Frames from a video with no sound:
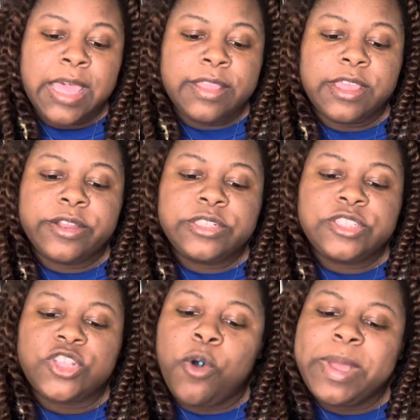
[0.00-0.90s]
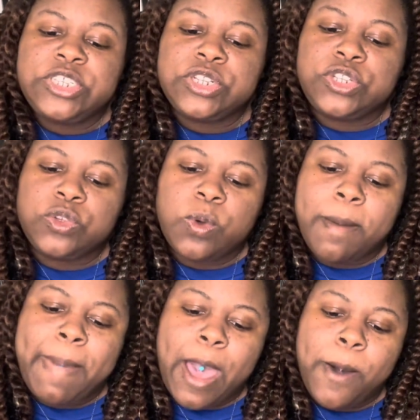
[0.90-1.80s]
There is so much ado
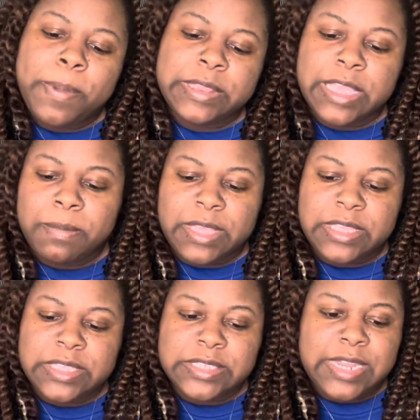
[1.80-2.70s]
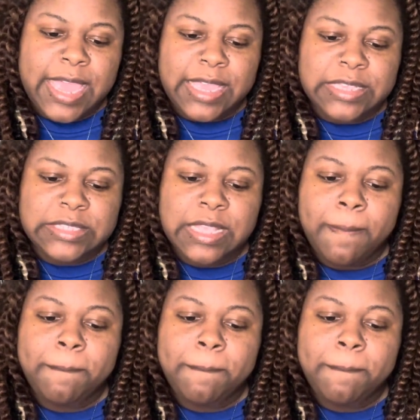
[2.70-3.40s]
about polygamy these days.